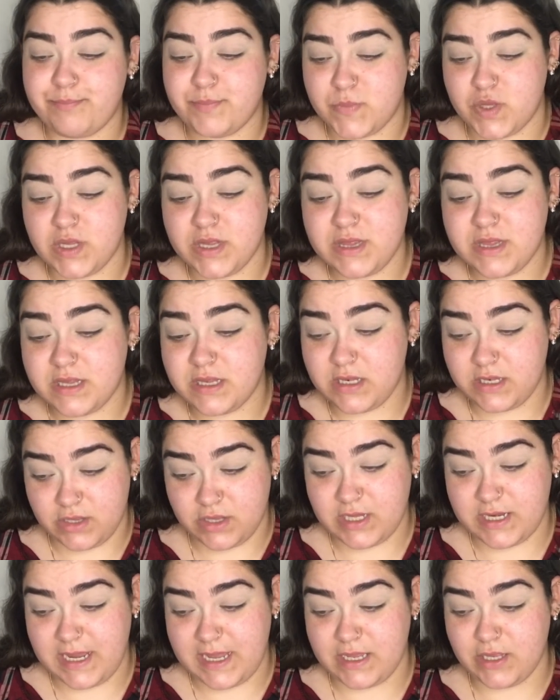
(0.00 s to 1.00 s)
just
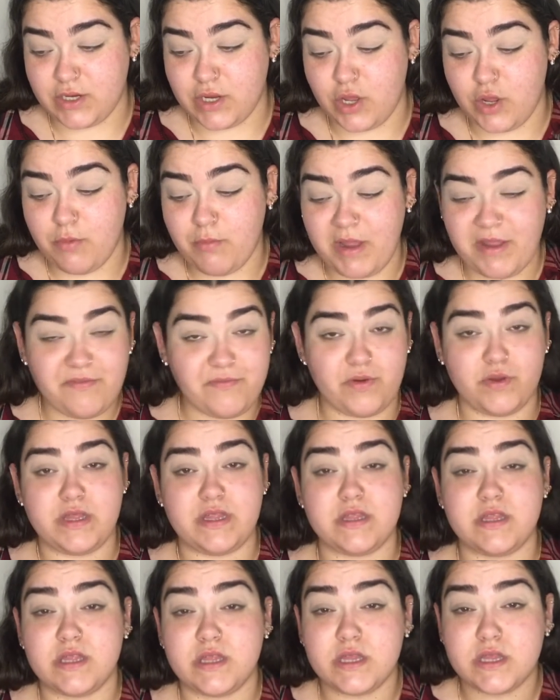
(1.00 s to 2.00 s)
to let you know, my
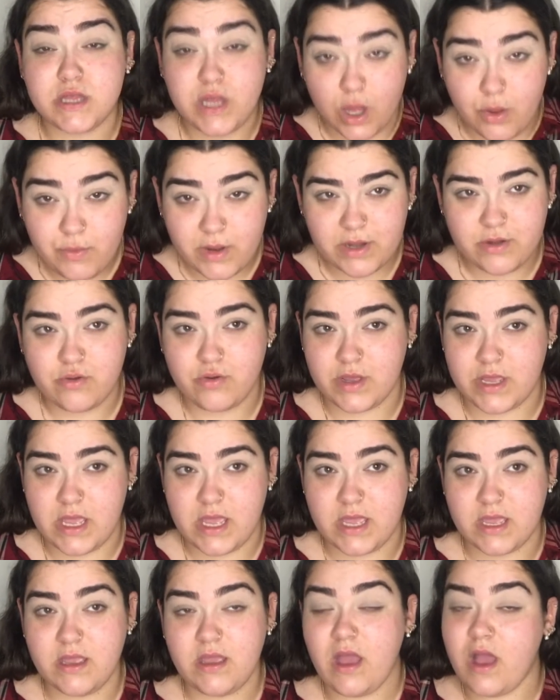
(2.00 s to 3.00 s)
voice is so
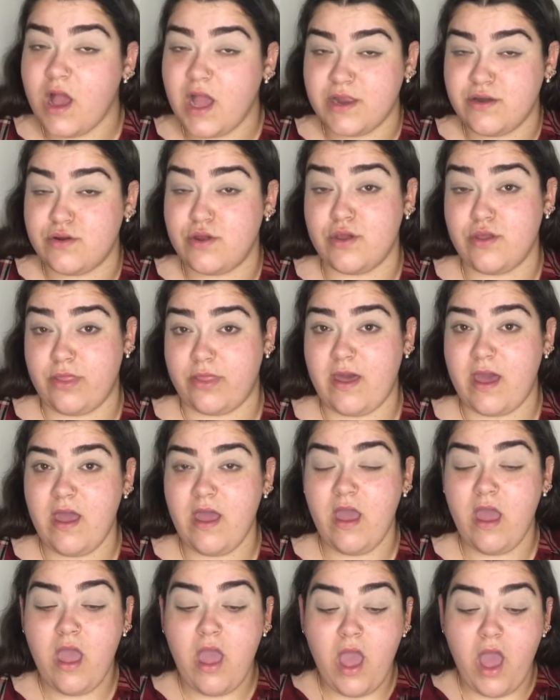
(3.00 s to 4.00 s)
annoying. I know
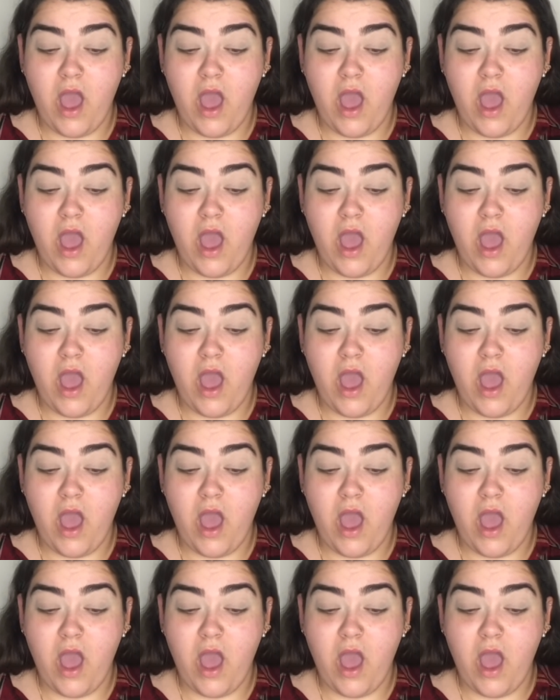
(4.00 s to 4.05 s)
that.